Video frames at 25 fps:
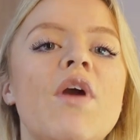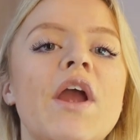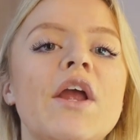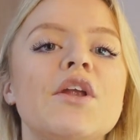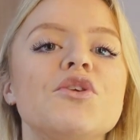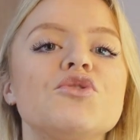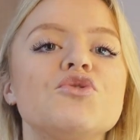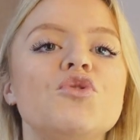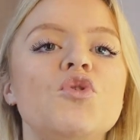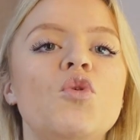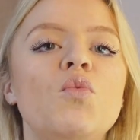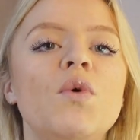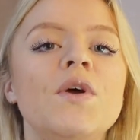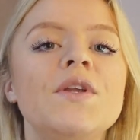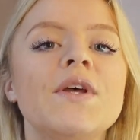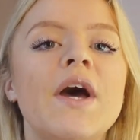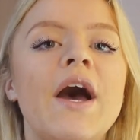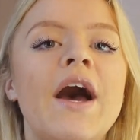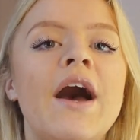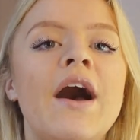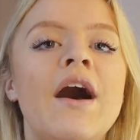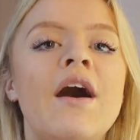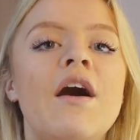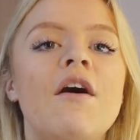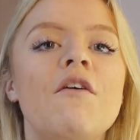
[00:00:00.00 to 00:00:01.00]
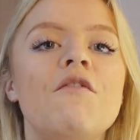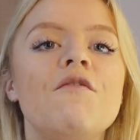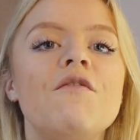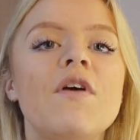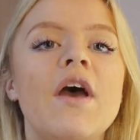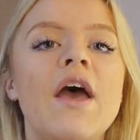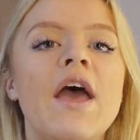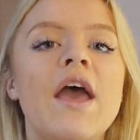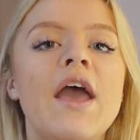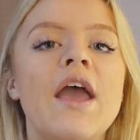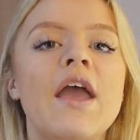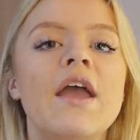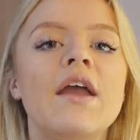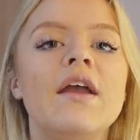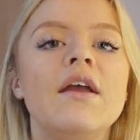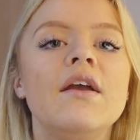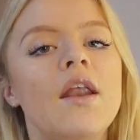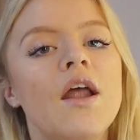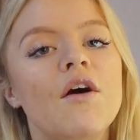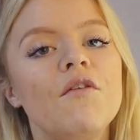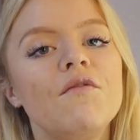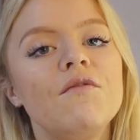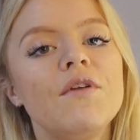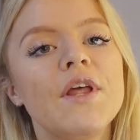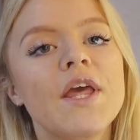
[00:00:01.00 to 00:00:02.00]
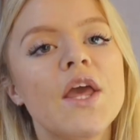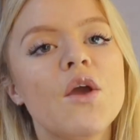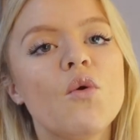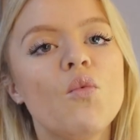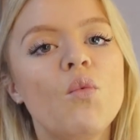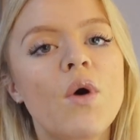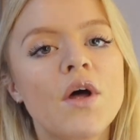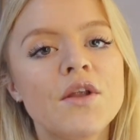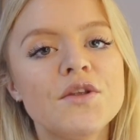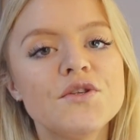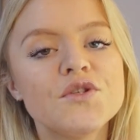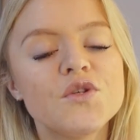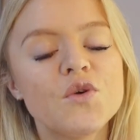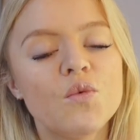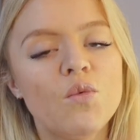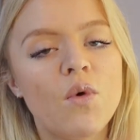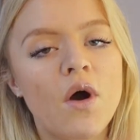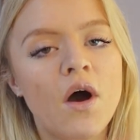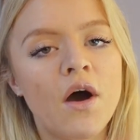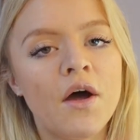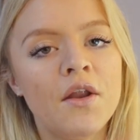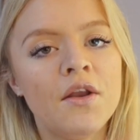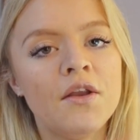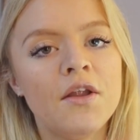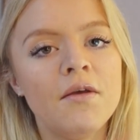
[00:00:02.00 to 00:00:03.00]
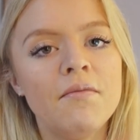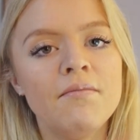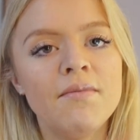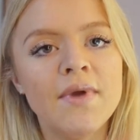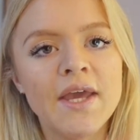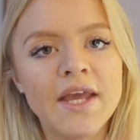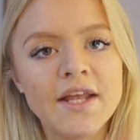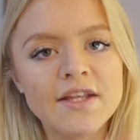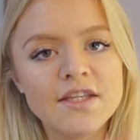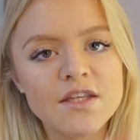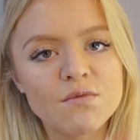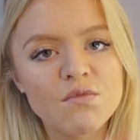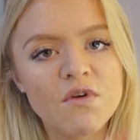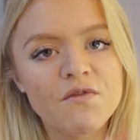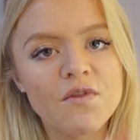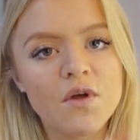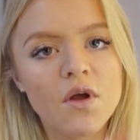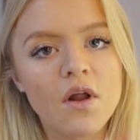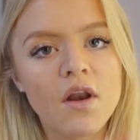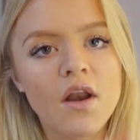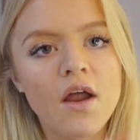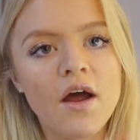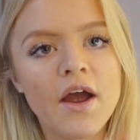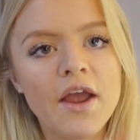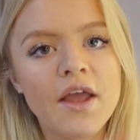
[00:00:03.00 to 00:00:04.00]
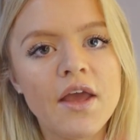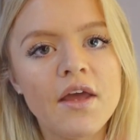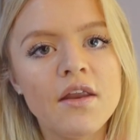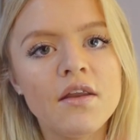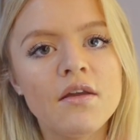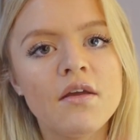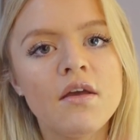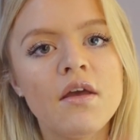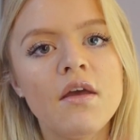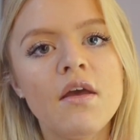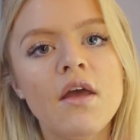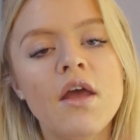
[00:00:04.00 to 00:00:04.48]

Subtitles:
Rachel would have a lovely one-to-one meeting with the client.